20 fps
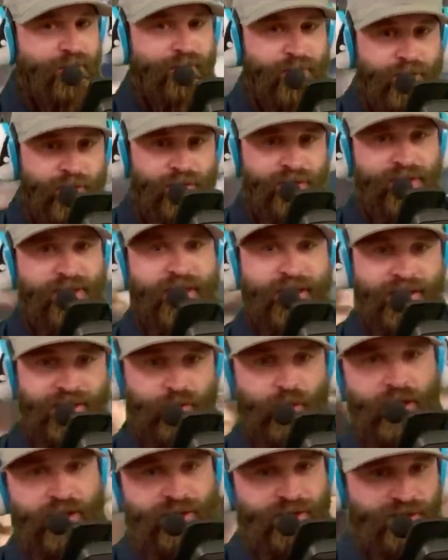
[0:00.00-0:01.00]
reviews and let's
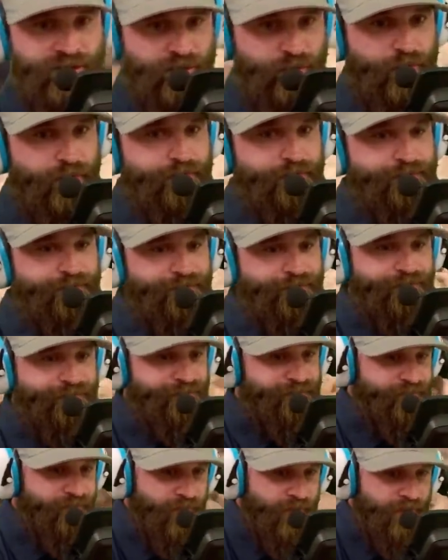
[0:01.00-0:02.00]
watch this
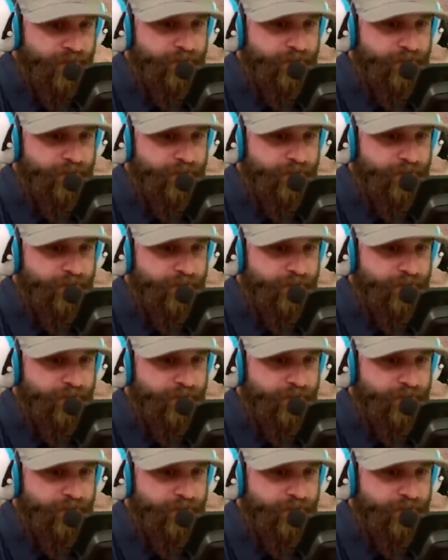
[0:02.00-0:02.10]
one.